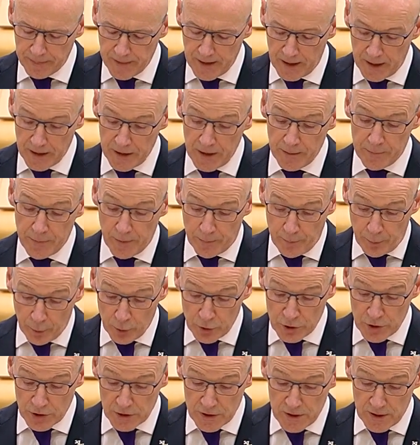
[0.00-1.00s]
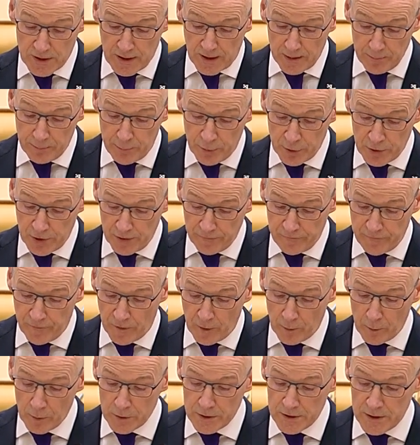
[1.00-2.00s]
and the proposals that I am putting
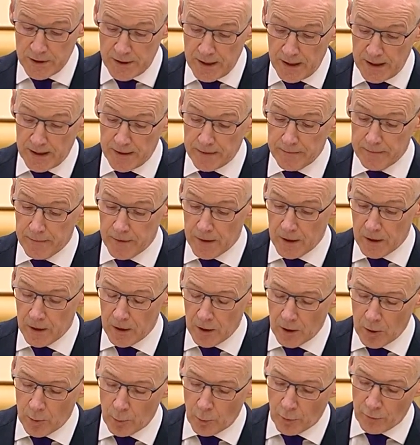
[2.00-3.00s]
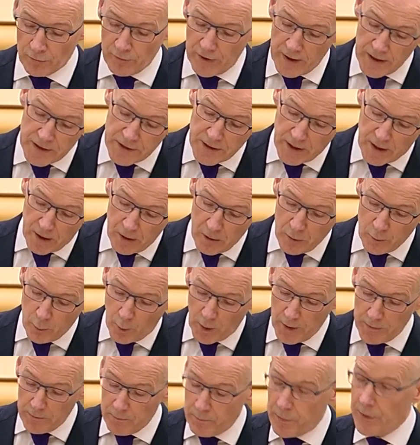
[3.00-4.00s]
forward today will raise around
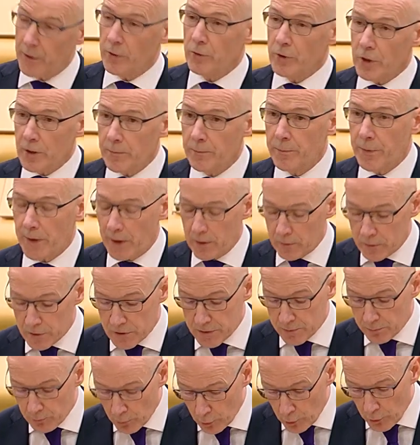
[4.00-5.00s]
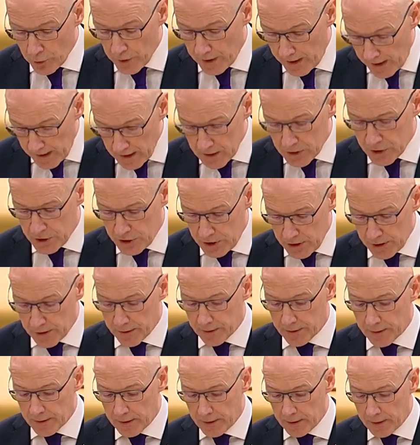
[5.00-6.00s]
£1 billion more next
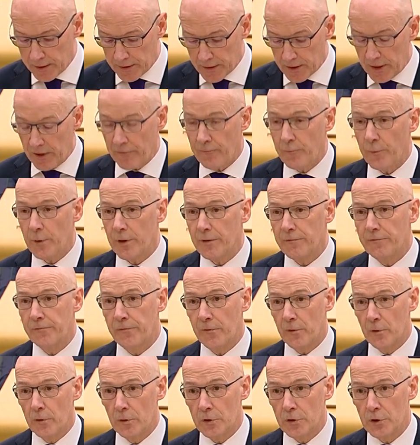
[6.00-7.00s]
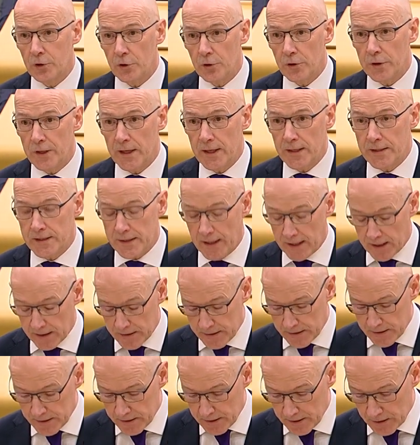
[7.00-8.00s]
year than if we had followed UK tax
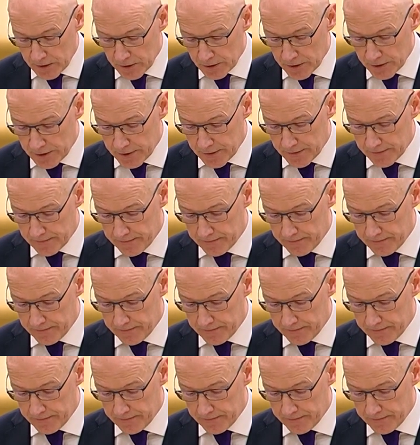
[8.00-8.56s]
decisions.